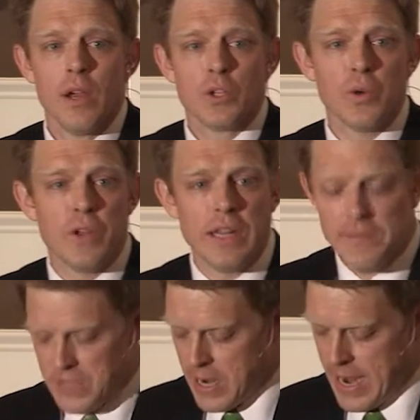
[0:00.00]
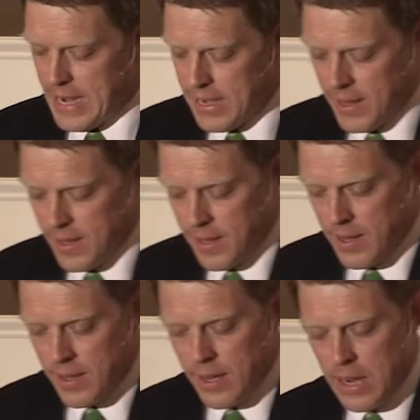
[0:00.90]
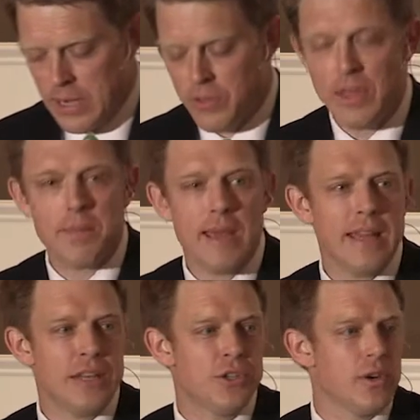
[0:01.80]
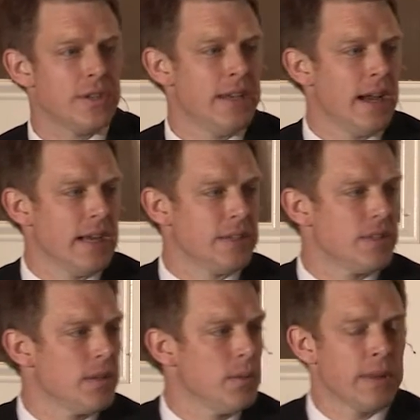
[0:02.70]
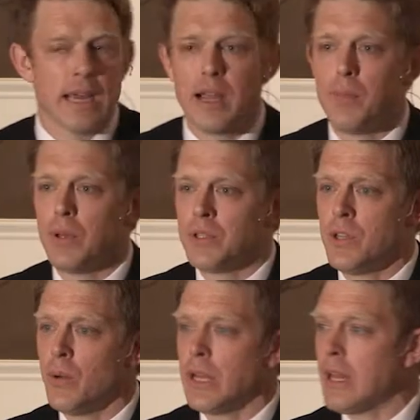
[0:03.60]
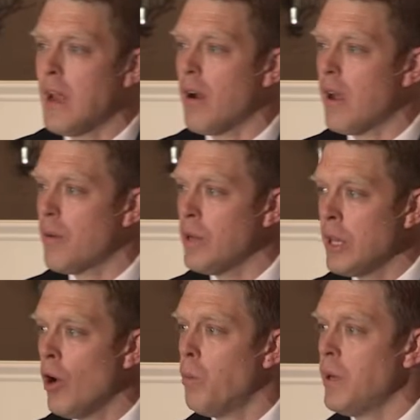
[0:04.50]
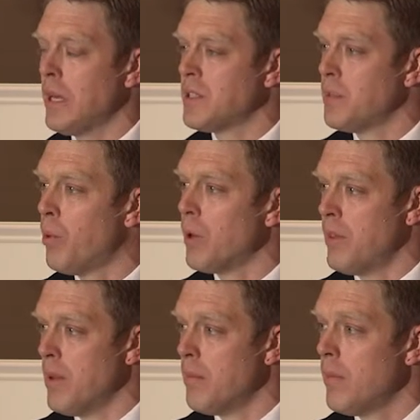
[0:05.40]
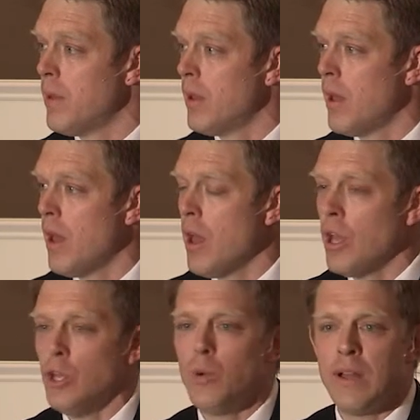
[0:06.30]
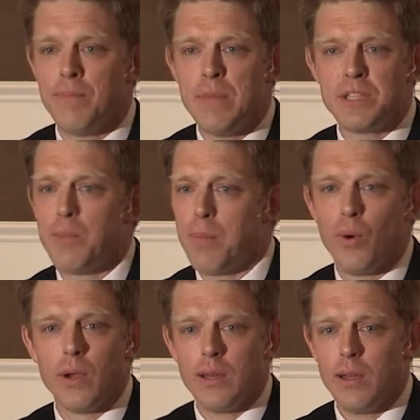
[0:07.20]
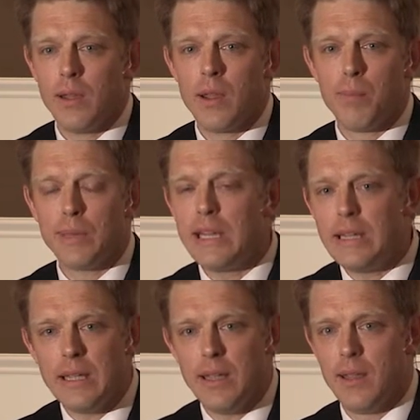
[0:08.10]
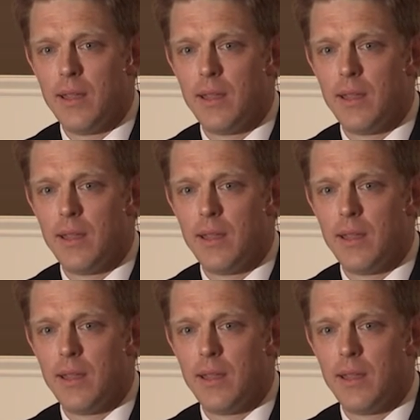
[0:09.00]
So if you leave tonight and you think, man, that sure is nice what that couple is doing in Cary, I really hope we can support them, you will have missed my point completely.